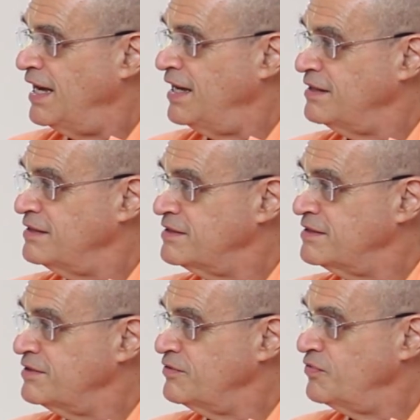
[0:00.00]
And
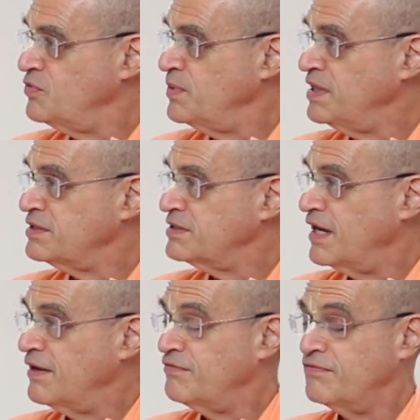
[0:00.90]
in a few minutes,
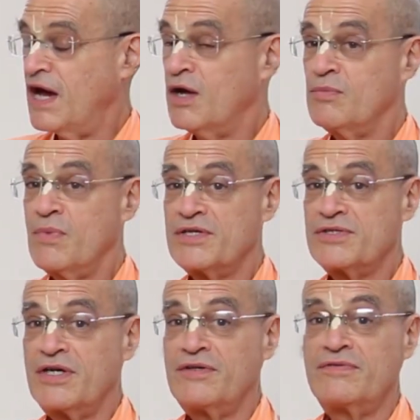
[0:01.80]
I found
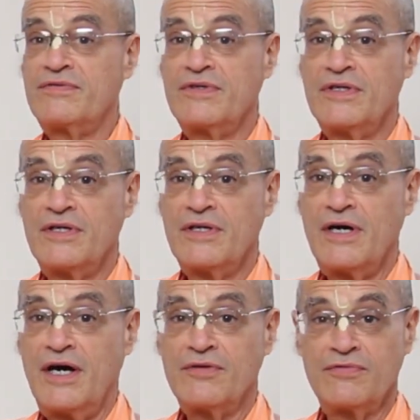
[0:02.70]
myself
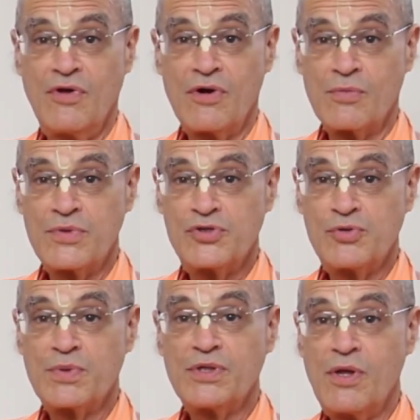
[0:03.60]
on the floor with
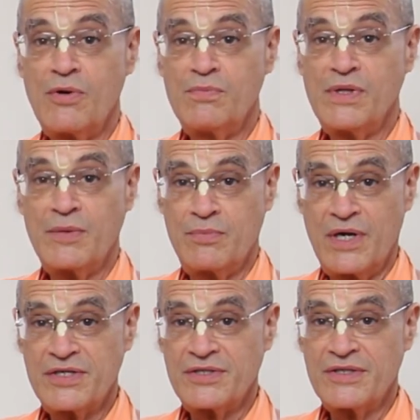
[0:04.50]
super low blood
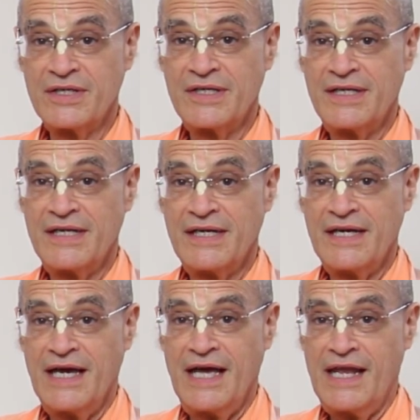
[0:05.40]
pressure.
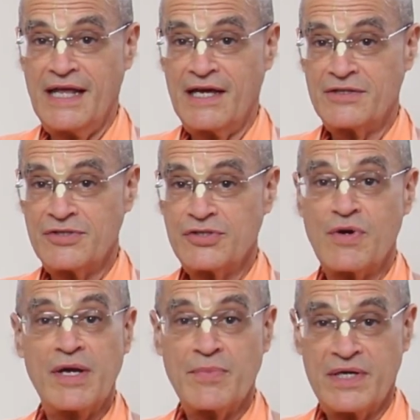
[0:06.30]
And I had to
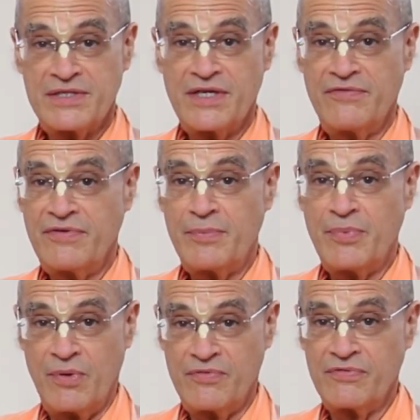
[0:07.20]
scrape myself
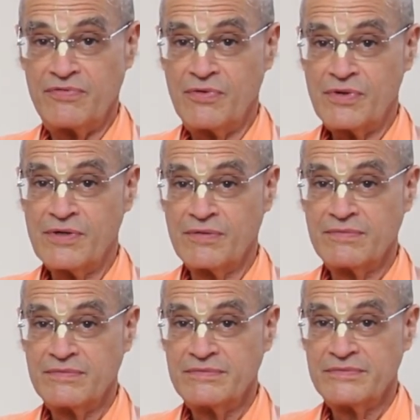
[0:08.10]
up off the floor.
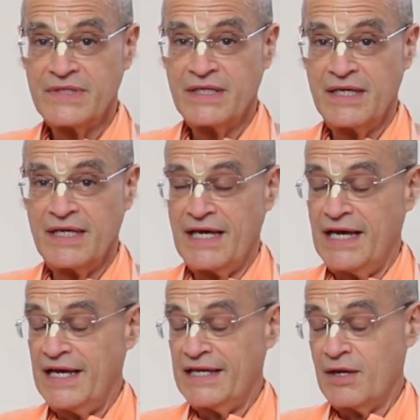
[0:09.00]

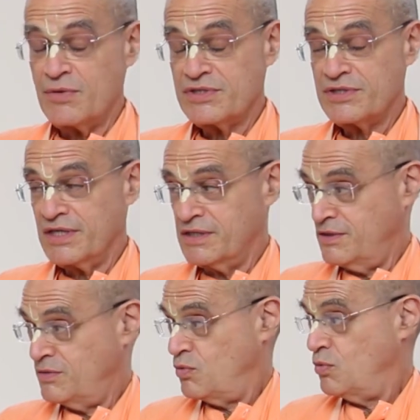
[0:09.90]
And I was
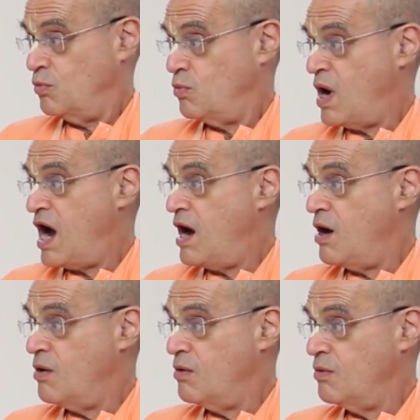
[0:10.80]
thinking,
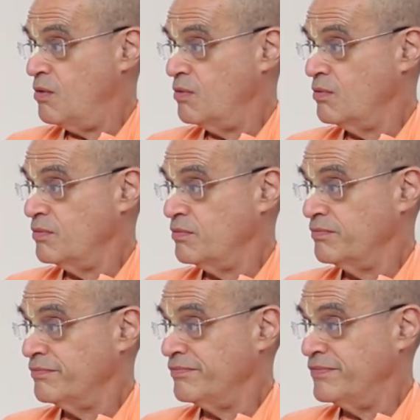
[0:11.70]
wow,
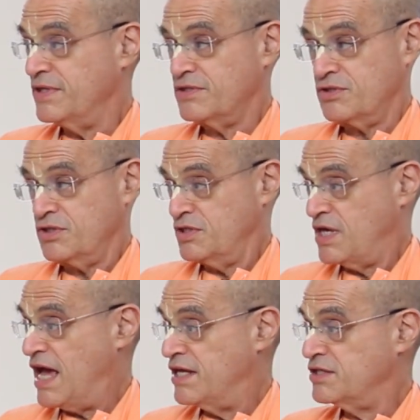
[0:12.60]
this
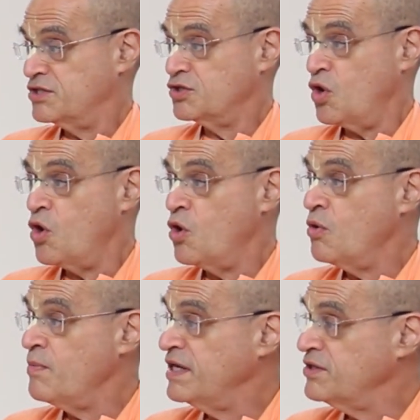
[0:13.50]
has
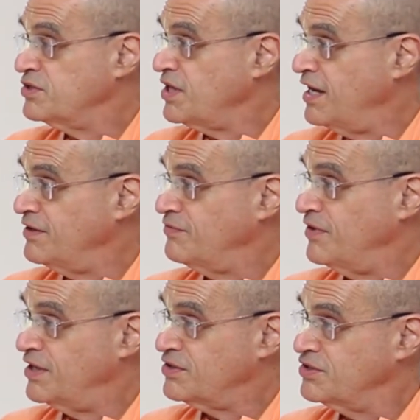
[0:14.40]
so many side
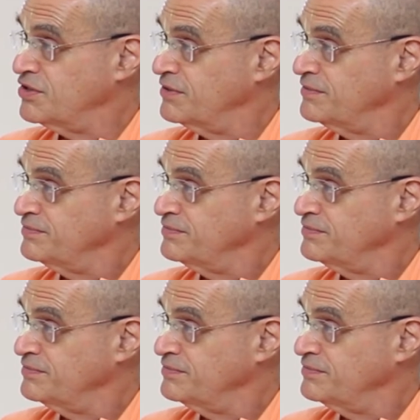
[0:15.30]
effects.